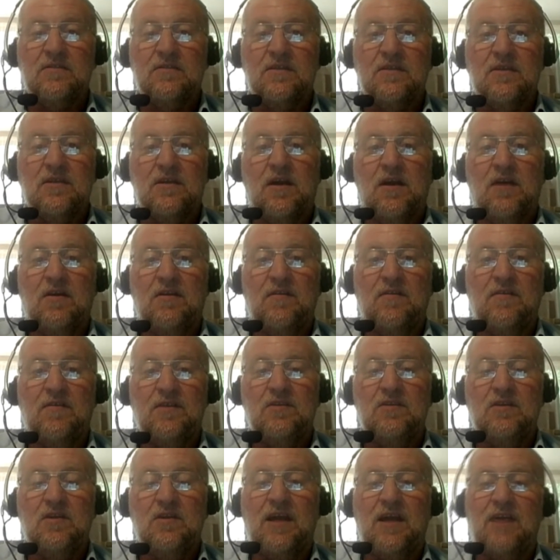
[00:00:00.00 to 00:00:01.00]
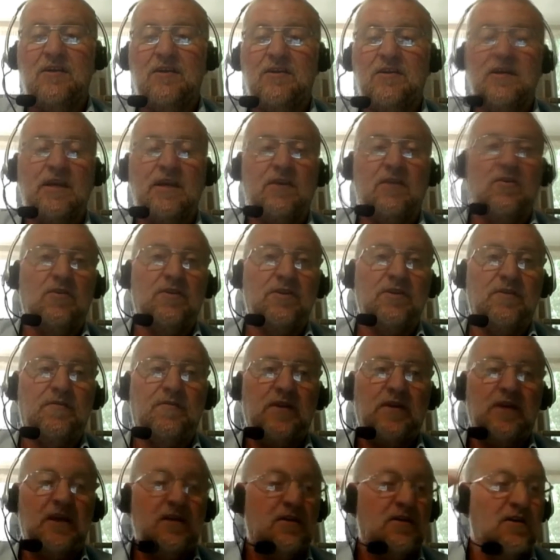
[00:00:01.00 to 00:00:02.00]
You know how you get on your
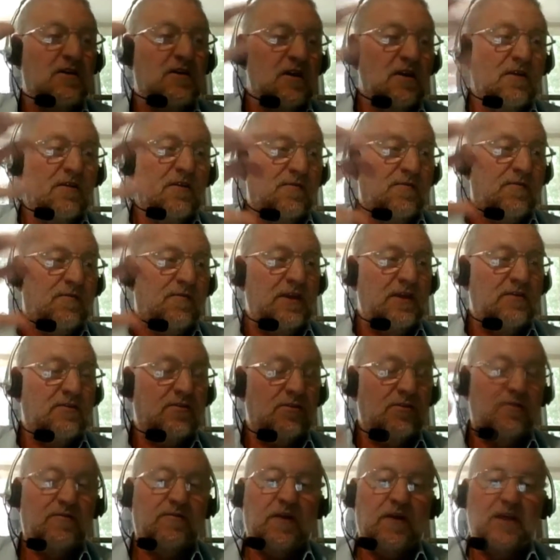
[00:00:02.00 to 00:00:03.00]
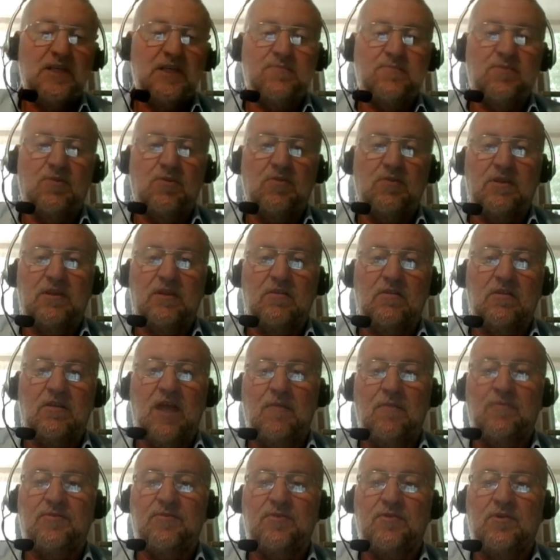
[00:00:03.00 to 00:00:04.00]
feed through Facebook, it'll
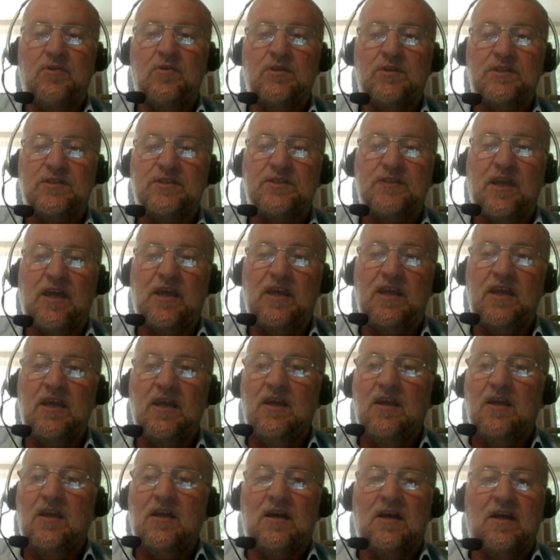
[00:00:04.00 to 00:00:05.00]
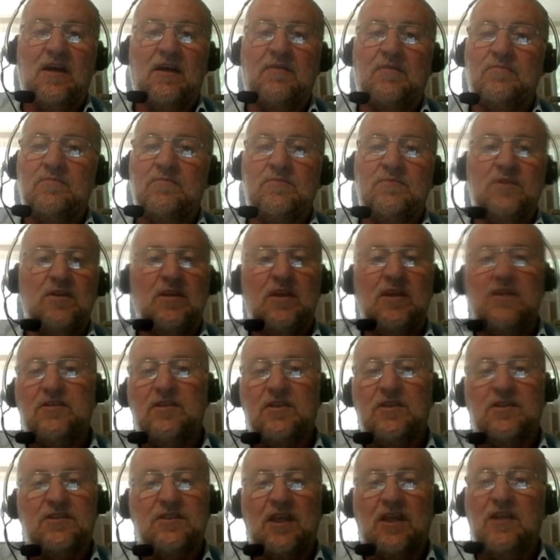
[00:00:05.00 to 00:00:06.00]
come through and say, you need
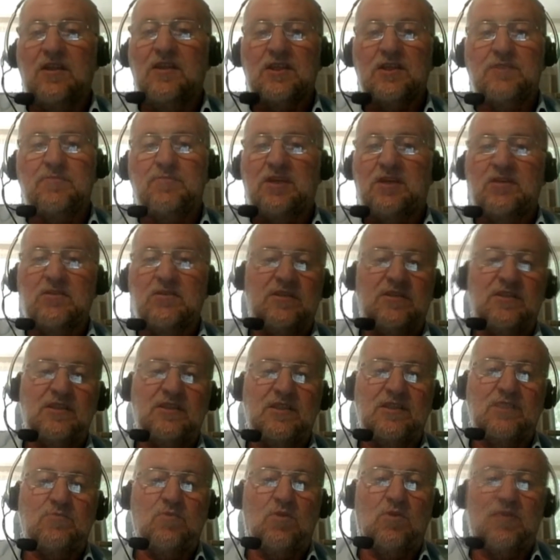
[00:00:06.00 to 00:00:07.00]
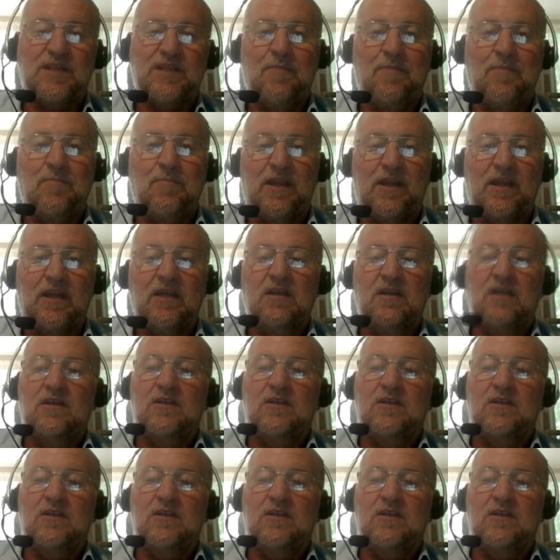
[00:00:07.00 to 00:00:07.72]
to see this because this is what's happening.